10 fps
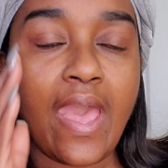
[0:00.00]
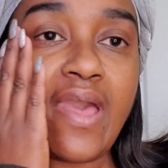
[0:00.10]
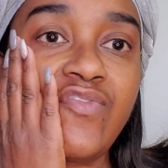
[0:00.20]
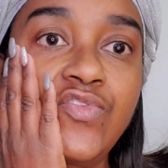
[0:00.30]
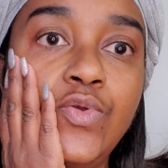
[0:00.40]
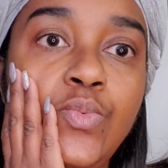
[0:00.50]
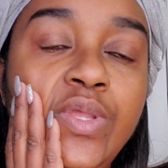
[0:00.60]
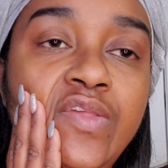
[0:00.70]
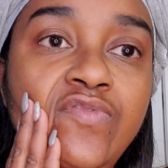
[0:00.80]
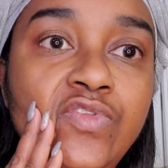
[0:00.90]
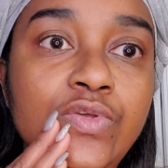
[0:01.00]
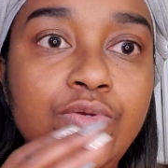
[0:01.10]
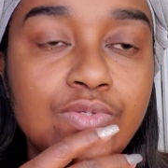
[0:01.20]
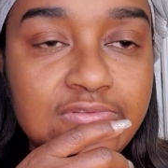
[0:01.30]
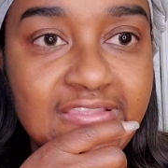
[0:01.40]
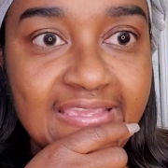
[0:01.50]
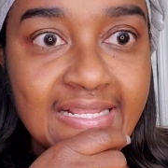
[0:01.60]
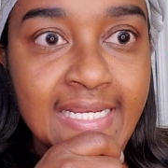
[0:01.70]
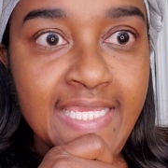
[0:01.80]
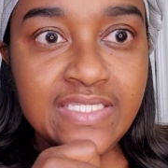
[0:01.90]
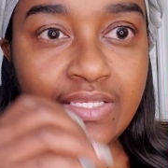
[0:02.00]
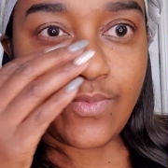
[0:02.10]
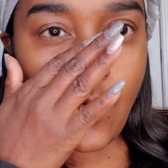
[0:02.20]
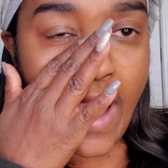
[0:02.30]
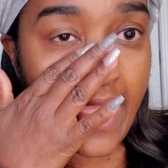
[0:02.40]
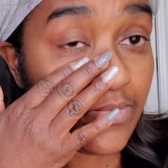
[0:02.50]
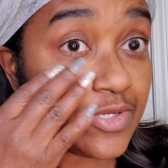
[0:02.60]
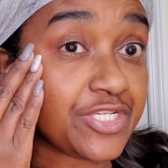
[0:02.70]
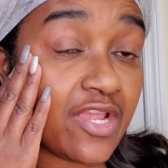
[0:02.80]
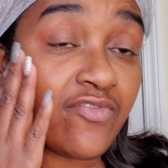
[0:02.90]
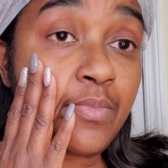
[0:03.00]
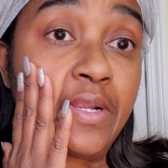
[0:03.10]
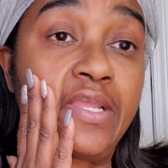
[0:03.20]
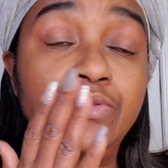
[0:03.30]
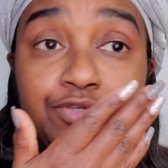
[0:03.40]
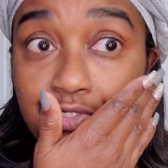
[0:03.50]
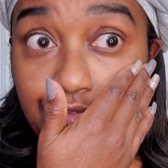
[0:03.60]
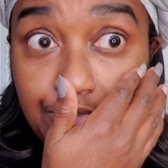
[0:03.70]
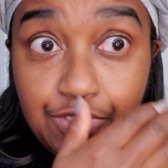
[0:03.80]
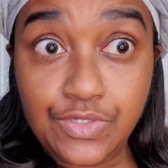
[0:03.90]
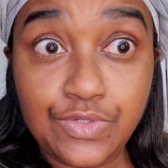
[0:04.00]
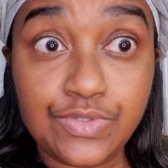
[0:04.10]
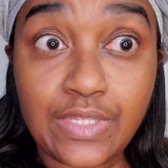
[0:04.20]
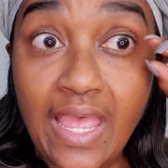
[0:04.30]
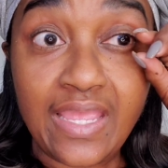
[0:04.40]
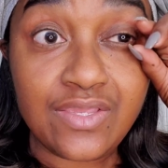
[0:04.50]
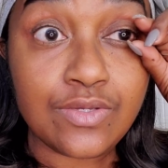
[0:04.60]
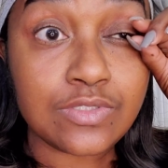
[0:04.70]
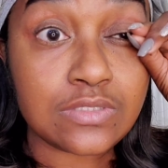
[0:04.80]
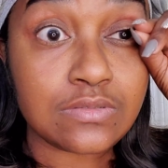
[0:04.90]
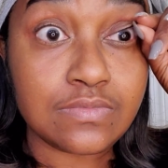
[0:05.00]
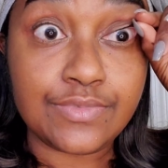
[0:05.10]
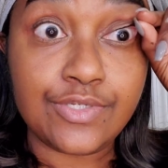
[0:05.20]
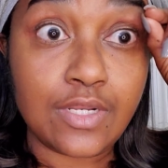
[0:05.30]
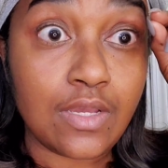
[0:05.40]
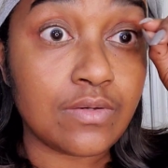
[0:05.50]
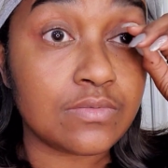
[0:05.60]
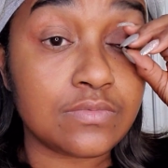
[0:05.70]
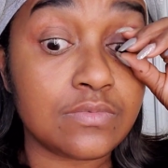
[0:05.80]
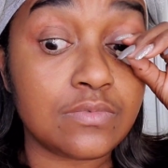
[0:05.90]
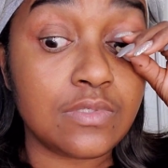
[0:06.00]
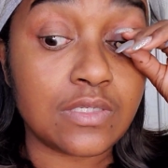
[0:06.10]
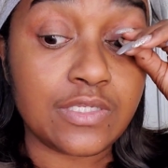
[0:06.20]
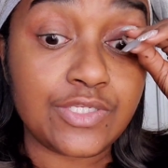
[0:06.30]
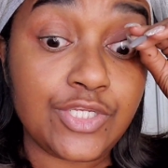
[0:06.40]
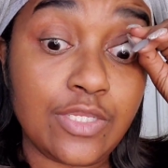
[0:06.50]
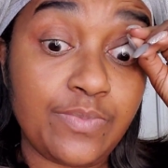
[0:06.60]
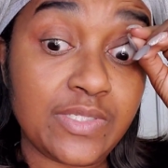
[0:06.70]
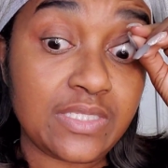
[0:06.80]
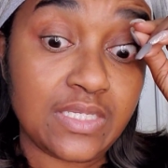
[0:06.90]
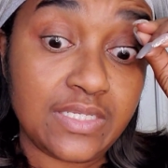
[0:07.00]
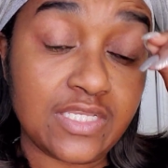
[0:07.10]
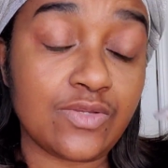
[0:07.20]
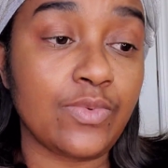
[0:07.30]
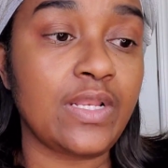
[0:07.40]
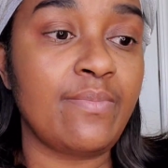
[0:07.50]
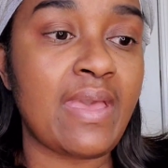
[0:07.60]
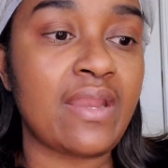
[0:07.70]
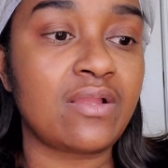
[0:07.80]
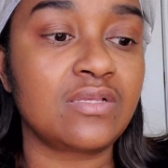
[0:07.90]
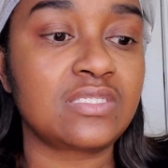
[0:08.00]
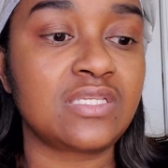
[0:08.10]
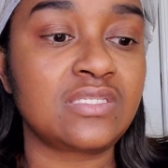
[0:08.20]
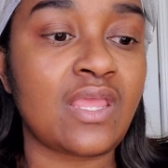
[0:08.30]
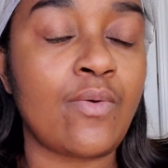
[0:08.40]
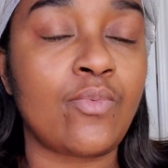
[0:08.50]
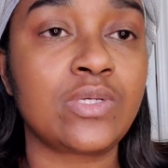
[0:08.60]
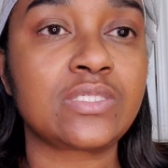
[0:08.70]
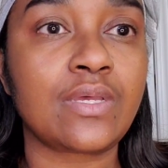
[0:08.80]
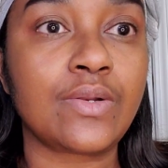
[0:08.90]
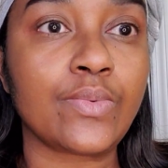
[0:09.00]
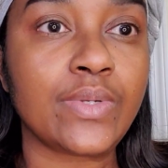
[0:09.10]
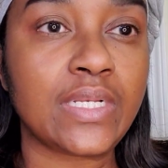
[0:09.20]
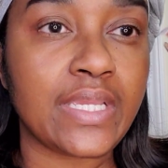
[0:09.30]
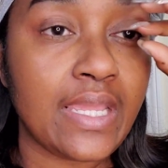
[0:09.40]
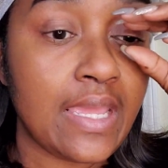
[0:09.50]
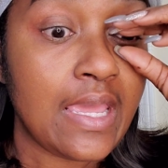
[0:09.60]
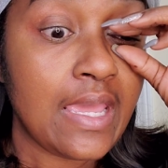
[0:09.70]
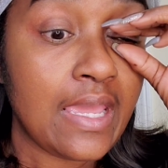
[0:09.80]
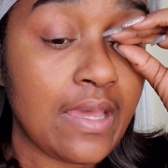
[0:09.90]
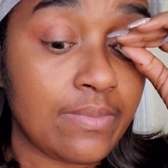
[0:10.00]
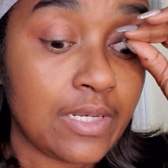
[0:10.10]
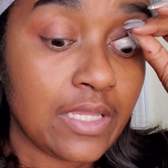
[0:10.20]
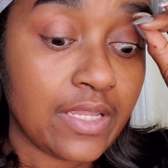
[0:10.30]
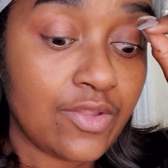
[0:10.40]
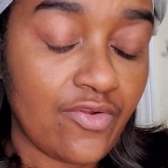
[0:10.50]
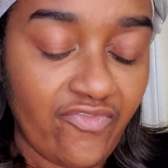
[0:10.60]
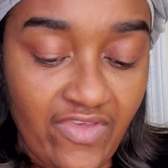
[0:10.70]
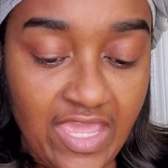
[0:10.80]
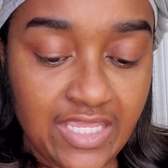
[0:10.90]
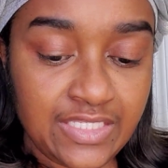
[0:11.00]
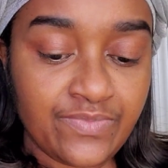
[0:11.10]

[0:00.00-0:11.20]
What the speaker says: after we've used the cleansing wipe, whichever brand you choose to use, I use, the cheapest. It doesn't really matter because that's not what's going to really help clean your face.